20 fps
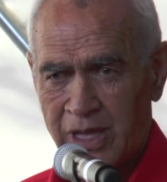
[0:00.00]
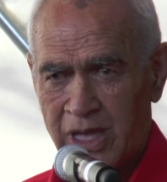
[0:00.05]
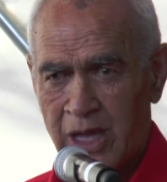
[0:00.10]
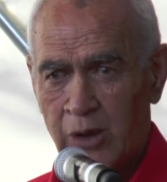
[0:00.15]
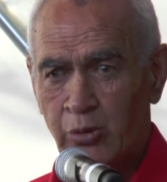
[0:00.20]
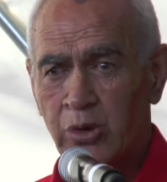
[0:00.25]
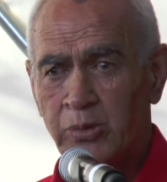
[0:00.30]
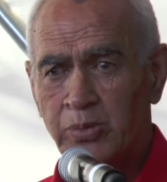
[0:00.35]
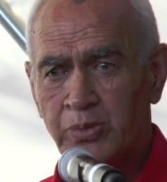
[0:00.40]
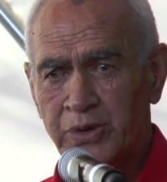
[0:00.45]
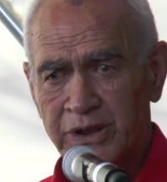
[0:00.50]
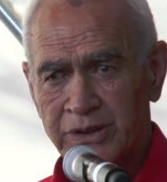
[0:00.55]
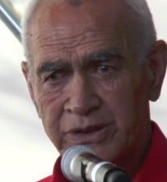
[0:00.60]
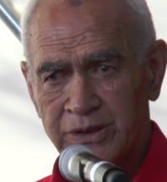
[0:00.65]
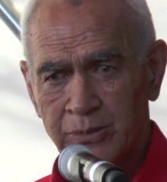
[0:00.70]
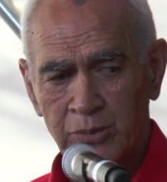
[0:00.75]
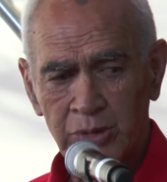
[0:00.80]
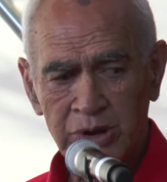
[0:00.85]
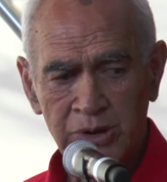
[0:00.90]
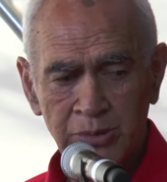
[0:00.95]
And we protect,
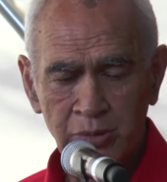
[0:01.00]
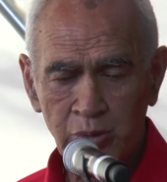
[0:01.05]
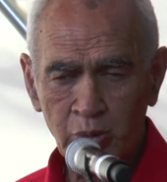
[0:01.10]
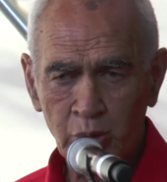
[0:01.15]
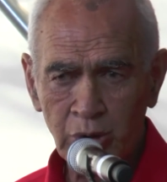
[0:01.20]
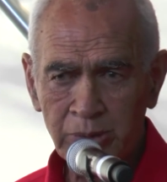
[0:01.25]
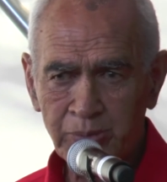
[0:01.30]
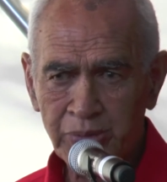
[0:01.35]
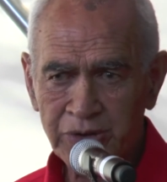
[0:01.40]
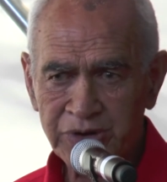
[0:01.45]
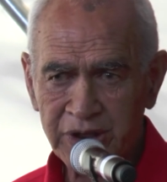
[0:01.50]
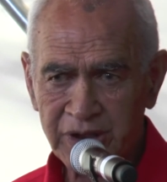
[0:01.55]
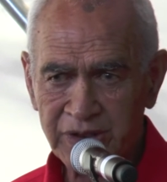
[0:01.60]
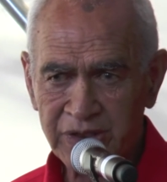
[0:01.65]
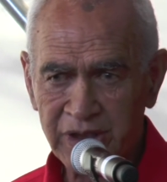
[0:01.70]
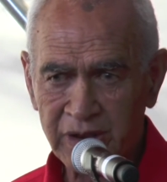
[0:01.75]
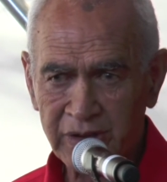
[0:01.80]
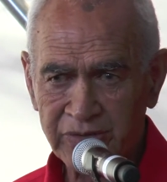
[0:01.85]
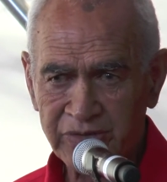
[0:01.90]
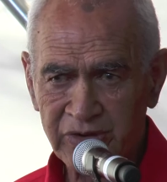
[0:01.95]
we, we protect
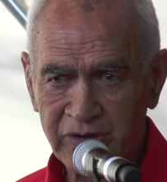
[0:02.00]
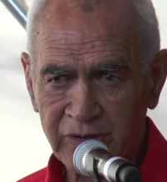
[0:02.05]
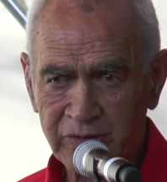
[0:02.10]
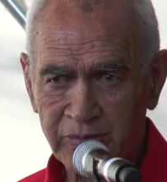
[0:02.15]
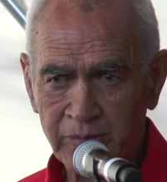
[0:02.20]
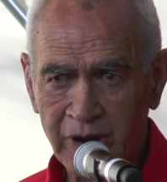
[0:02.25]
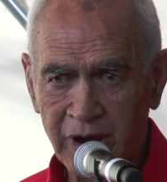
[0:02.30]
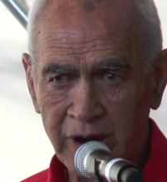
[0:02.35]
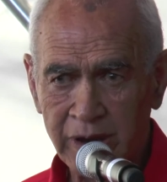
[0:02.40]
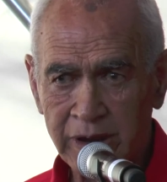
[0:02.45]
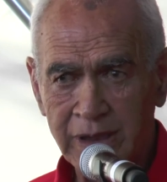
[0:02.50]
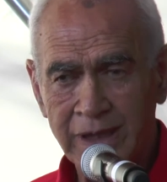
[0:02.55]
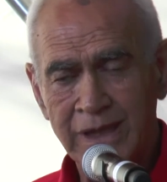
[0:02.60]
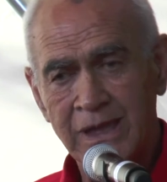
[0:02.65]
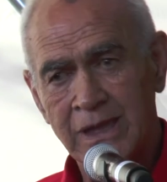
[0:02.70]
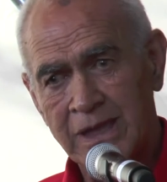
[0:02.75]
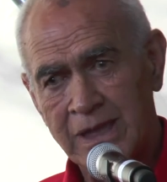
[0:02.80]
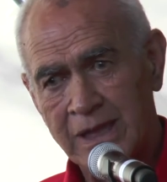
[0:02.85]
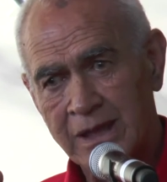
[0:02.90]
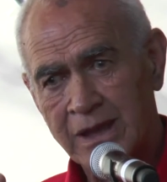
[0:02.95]
ourselves by
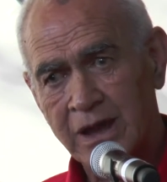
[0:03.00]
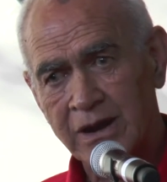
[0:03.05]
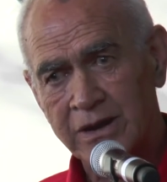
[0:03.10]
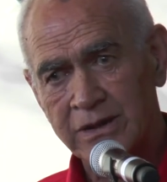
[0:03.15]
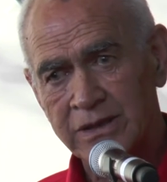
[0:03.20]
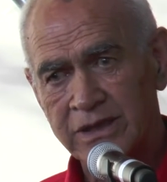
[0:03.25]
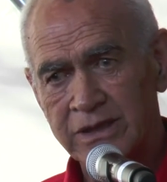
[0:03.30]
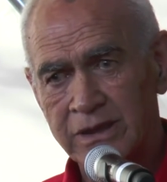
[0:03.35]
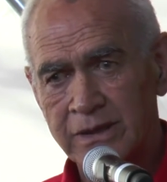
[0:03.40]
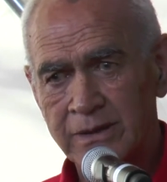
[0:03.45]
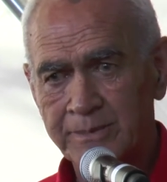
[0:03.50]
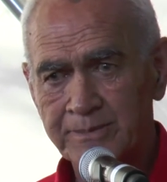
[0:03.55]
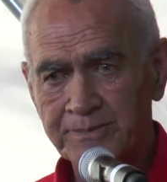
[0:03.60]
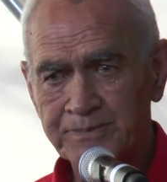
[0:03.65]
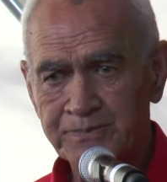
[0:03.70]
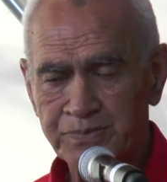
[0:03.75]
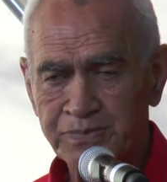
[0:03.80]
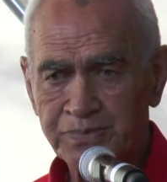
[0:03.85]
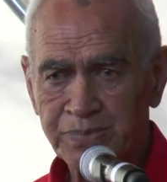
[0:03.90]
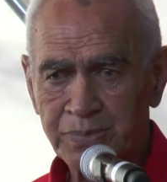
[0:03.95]
karakia,
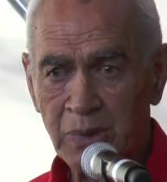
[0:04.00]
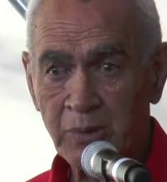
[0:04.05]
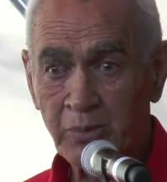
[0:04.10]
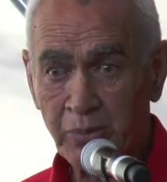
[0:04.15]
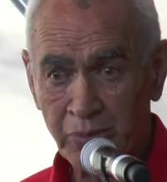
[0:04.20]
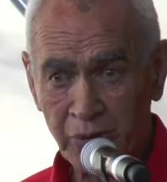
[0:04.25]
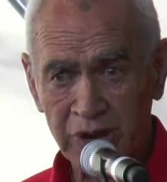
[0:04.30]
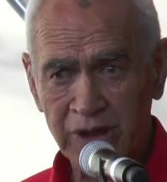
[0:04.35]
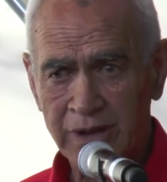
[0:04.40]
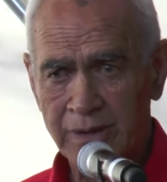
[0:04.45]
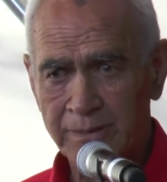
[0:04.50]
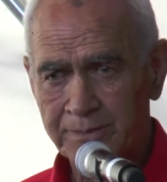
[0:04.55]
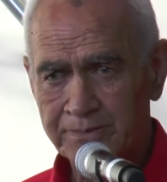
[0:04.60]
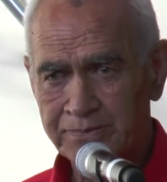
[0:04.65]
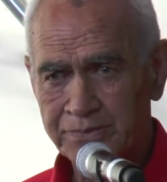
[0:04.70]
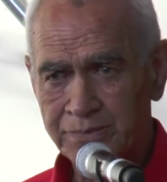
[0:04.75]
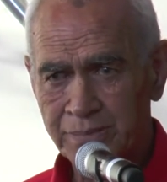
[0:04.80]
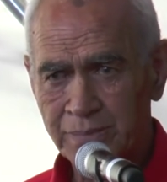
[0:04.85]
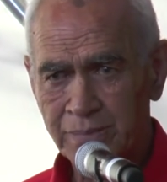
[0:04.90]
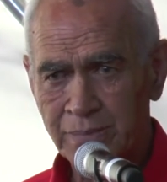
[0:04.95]
hmm? prayer,
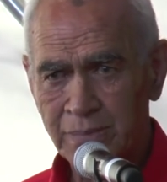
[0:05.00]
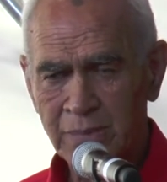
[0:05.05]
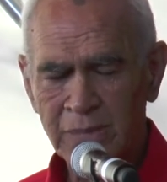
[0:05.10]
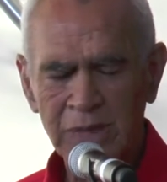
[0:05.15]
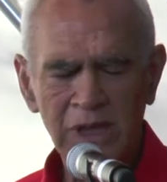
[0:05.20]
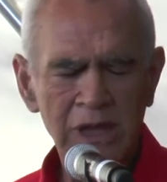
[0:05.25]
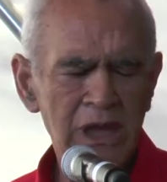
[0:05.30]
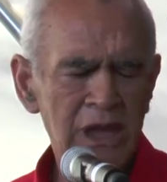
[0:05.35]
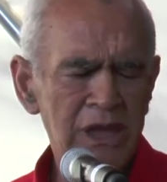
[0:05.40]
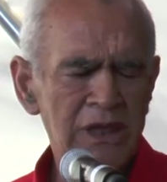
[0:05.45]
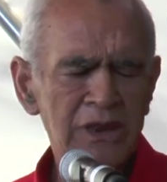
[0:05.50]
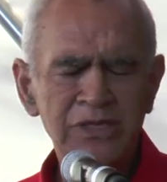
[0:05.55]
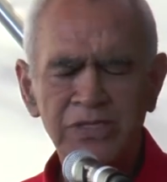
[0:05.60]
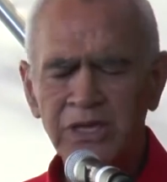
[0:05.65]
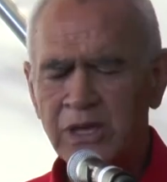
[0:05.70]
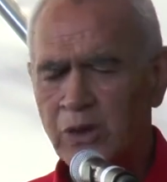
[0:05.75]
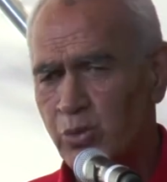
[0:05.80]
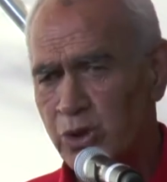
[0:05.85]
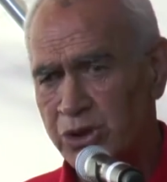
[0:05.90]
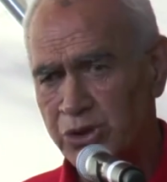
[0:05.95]

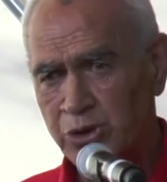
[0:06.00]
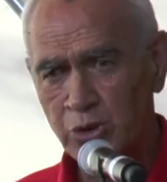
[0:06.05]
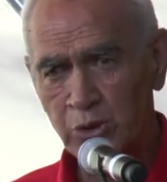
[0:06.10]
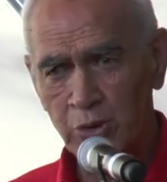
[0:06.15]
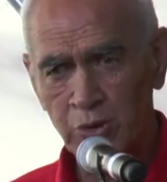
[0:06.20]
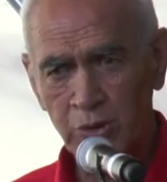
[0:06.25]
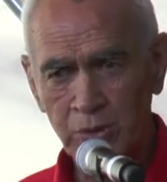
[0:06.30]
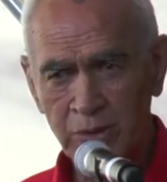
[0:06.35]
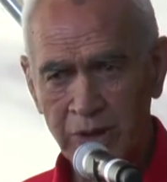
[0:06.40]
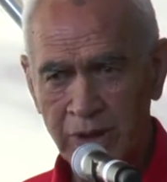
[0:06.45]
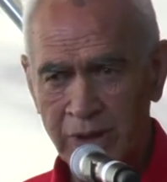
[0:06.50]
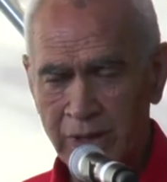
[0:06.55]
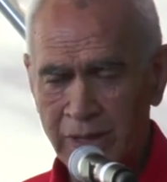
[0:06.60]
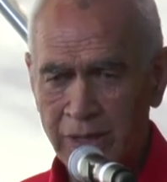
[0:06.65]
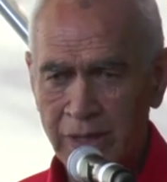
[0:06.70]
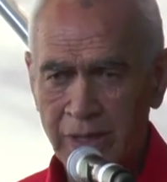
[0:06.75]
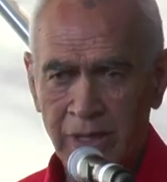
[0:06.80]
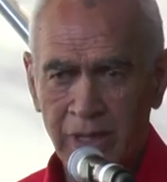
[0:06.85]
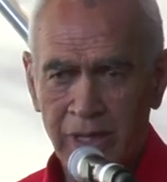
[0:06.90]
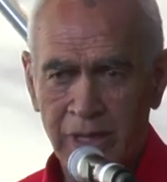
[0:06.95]
anything we do.
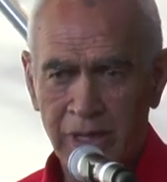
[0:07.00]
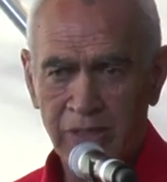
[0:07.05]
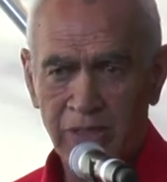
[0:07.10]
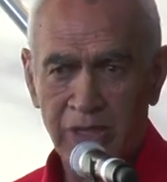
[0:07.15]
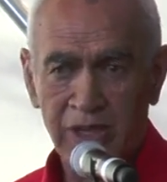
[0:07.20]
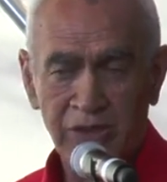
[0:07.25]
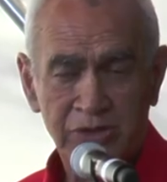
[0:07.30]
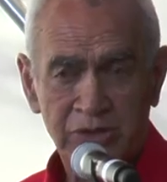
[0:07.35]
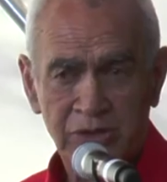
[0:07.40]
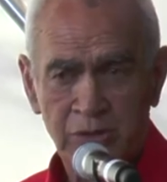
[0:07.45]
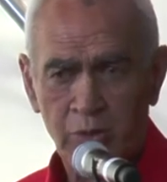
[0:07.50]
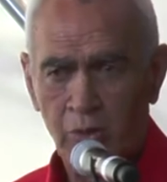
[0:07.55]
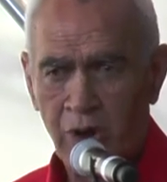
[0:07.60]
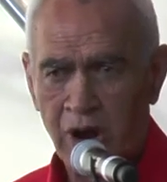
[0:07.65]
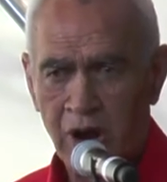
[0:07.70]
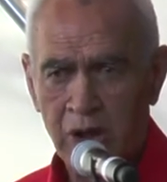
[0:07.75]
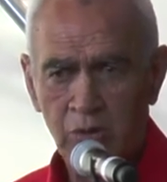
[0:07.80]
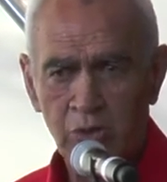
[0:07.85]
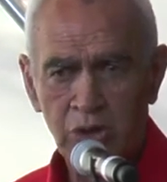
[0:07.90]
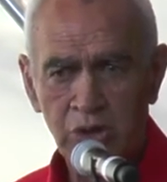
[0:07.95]
And that's
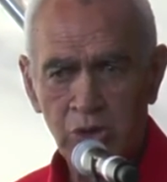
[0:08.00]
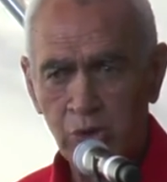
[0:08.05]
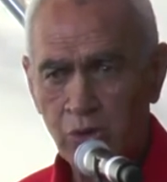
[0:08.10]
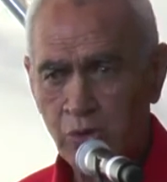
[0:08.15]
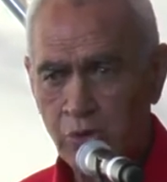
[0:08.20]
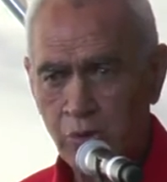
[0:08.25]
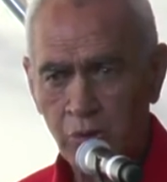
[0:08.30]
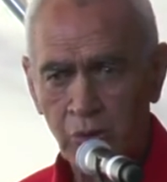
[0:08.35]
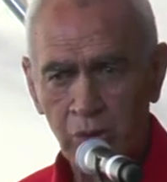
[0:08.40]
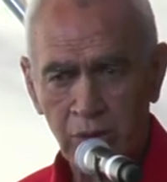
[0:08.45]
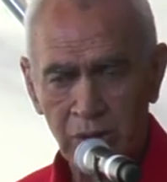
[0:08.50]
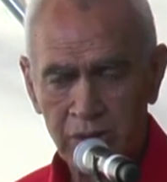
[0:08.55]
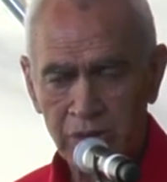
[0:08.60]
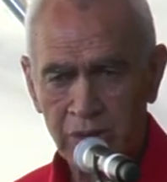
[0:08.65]
why we who,